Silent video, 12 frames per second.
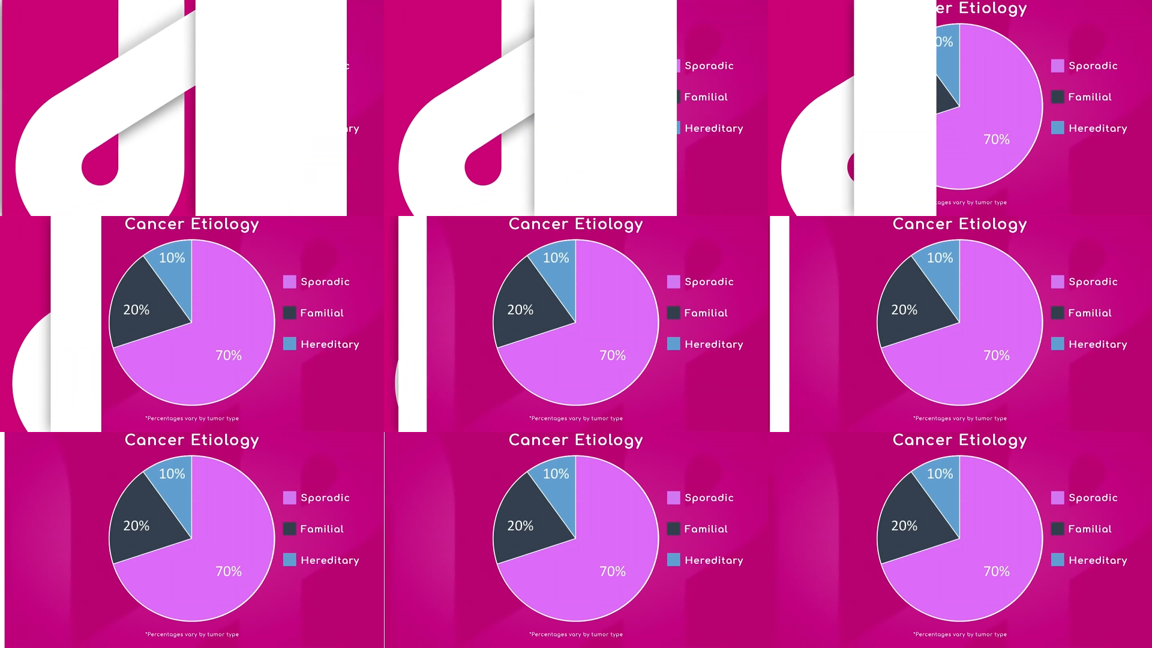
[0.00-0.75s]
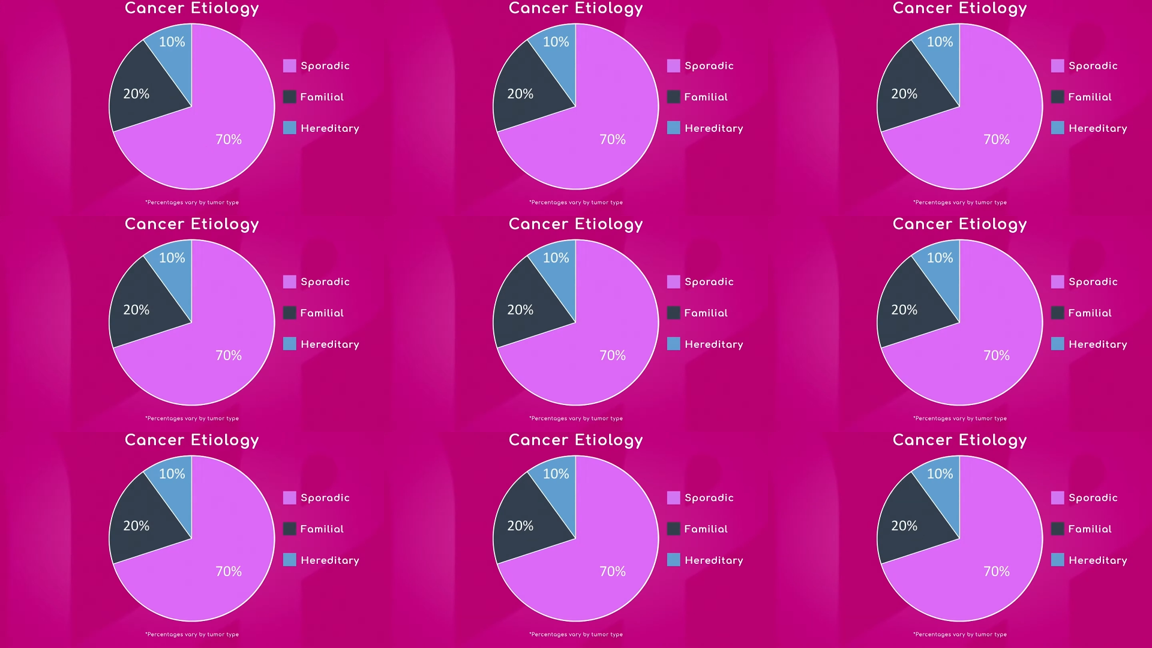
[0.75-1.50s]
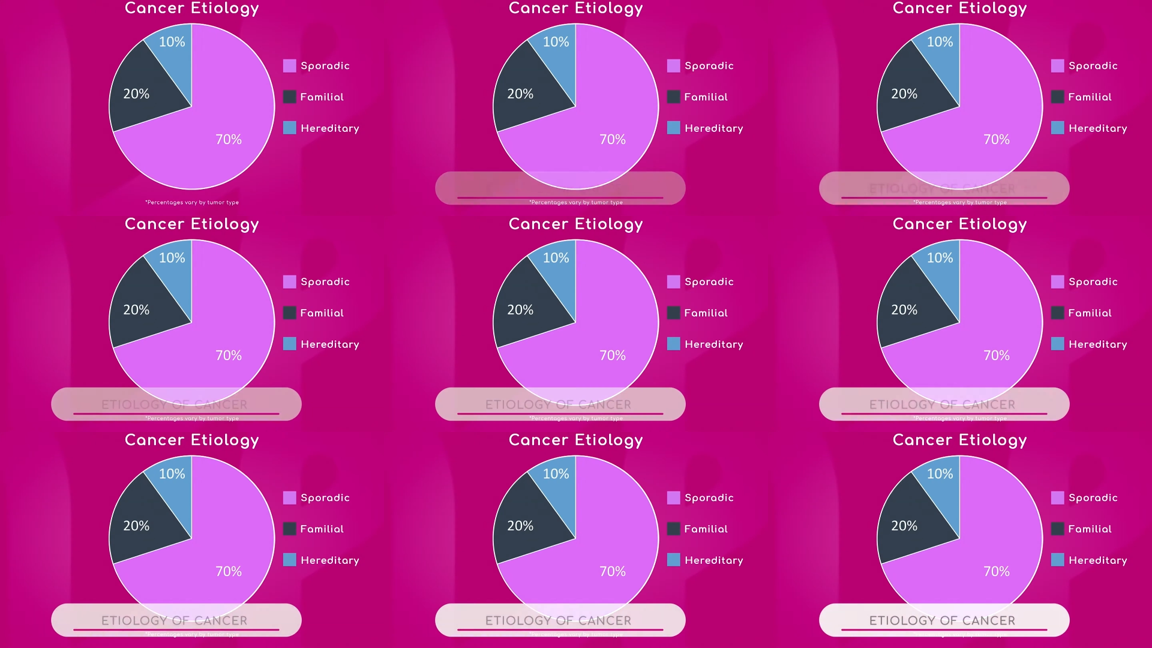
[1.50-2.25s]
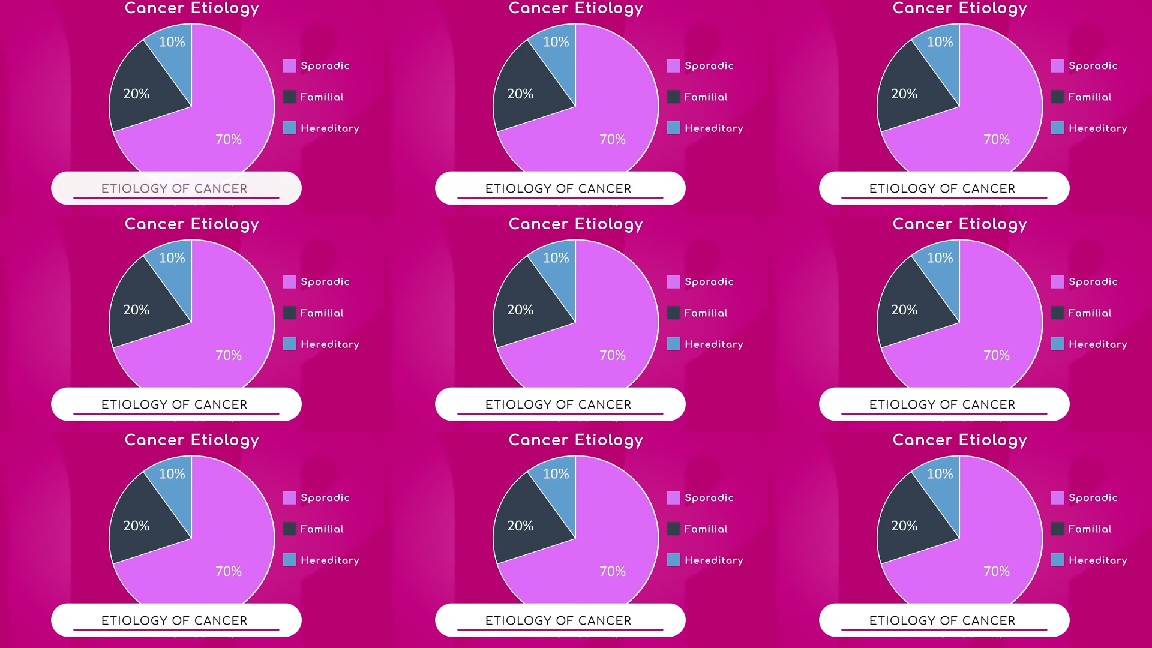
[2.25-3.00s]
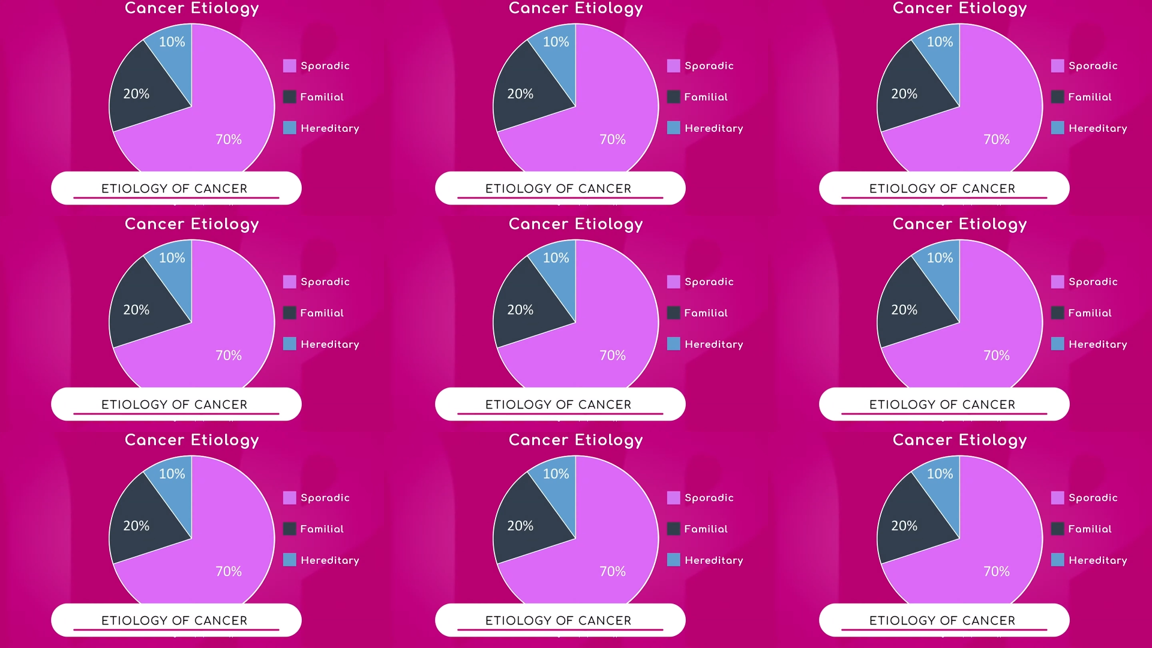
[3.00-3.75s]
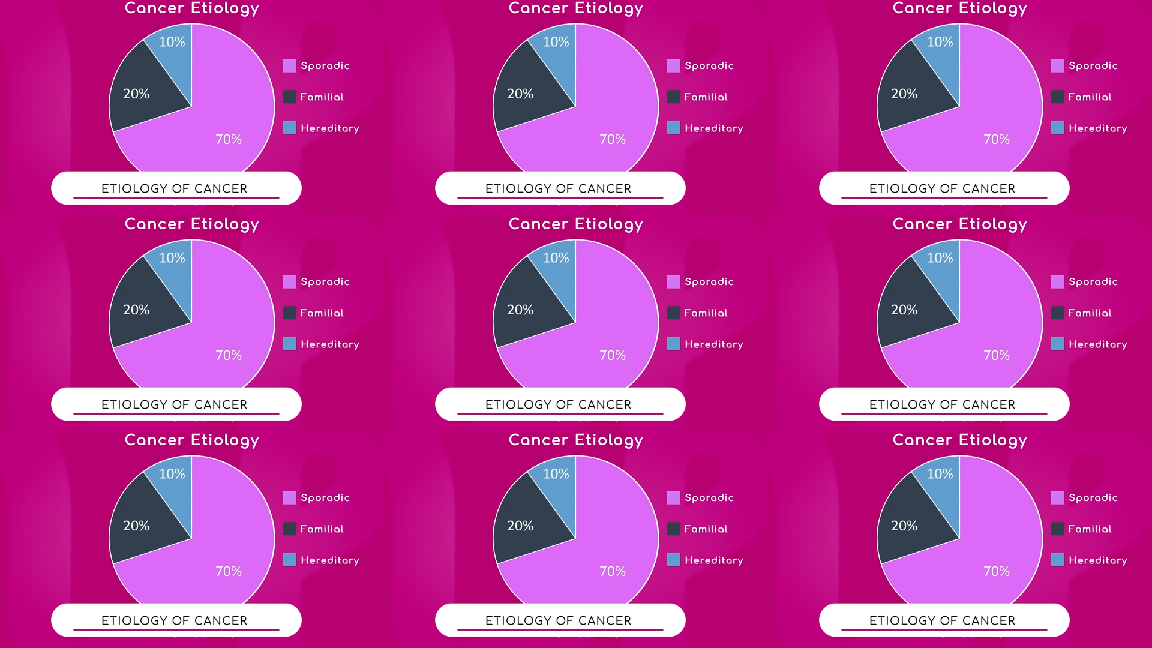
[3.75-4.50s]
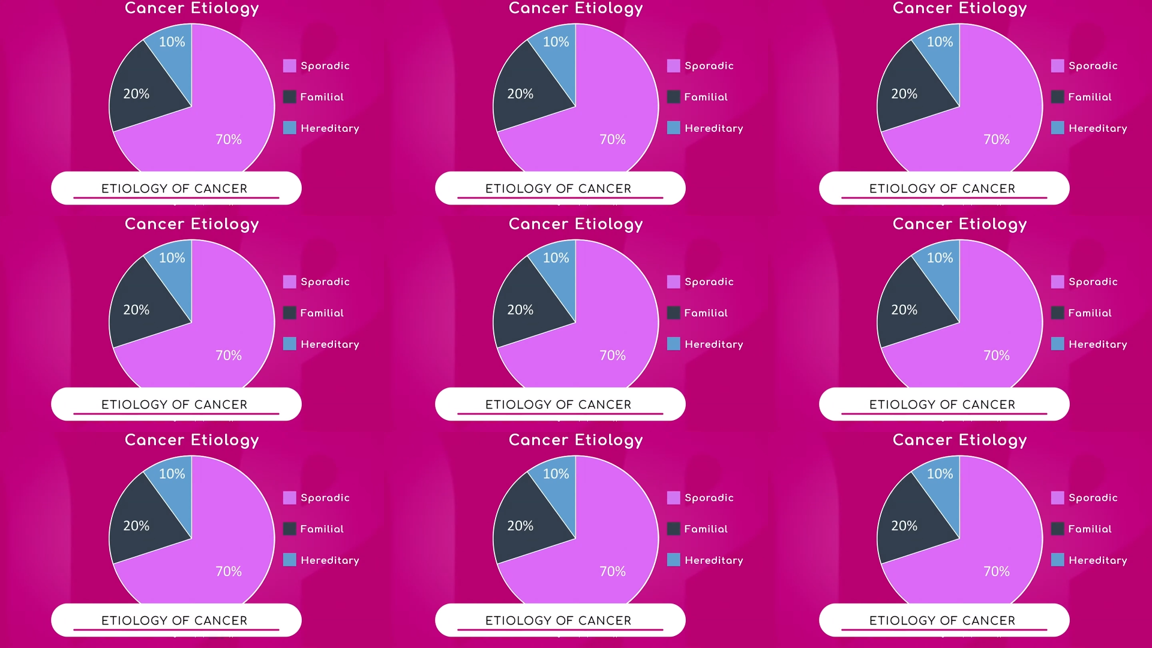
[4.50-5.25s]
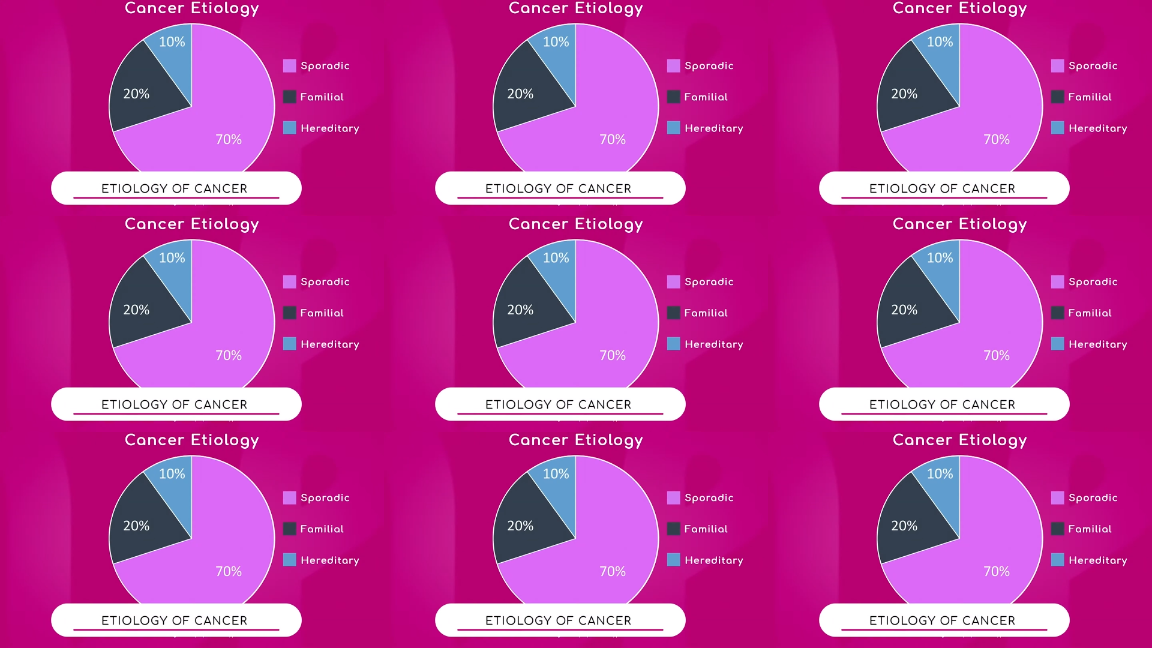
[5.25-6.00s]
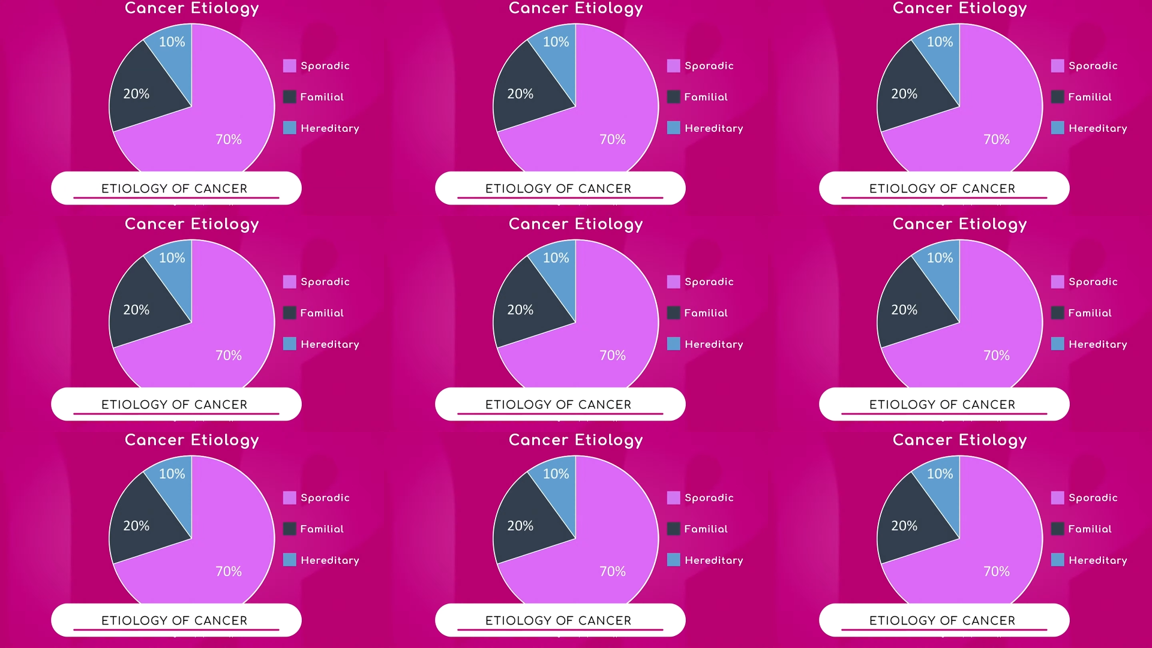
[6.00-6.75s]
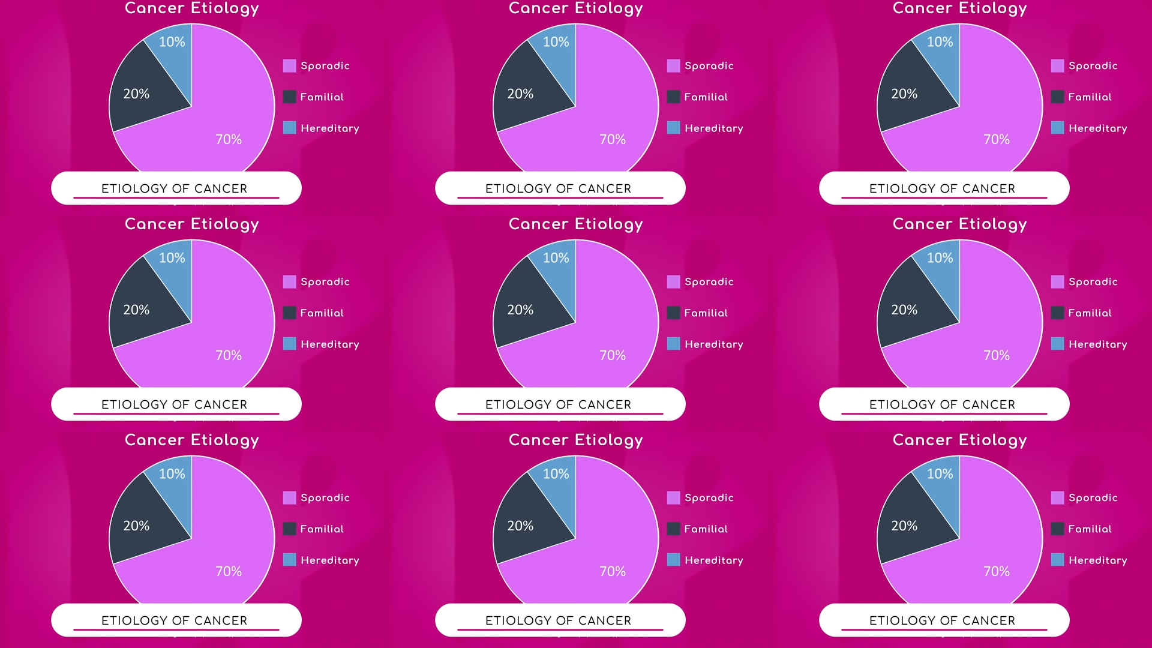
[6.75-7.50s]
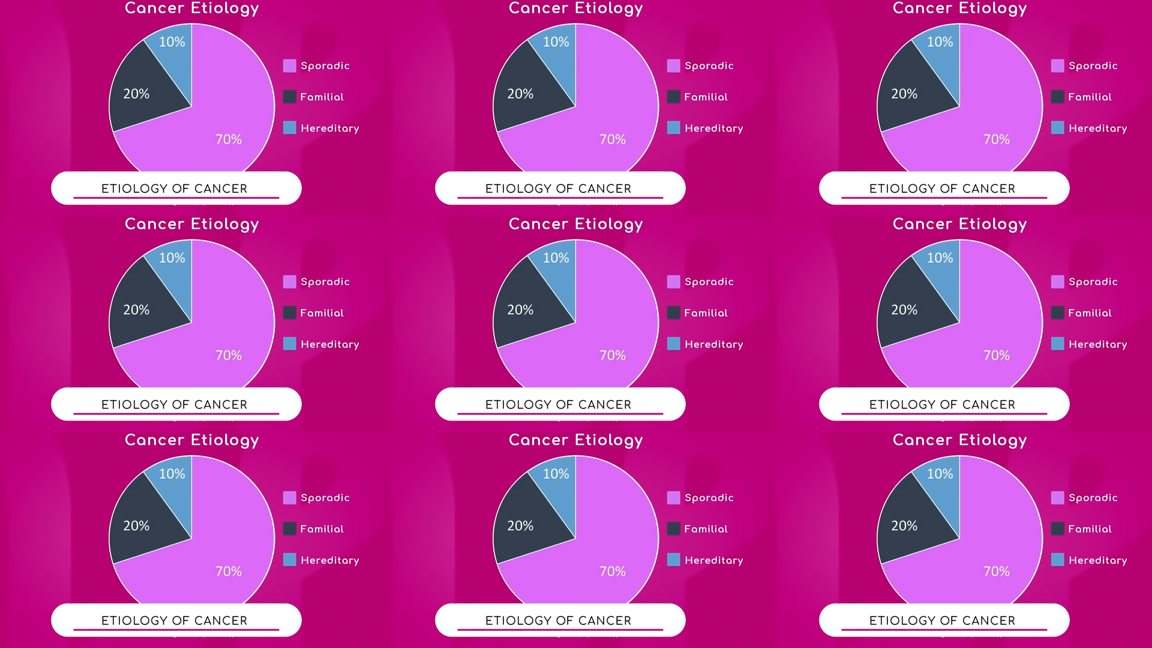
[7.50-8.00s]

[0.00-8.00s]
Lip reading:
(no speaker visible)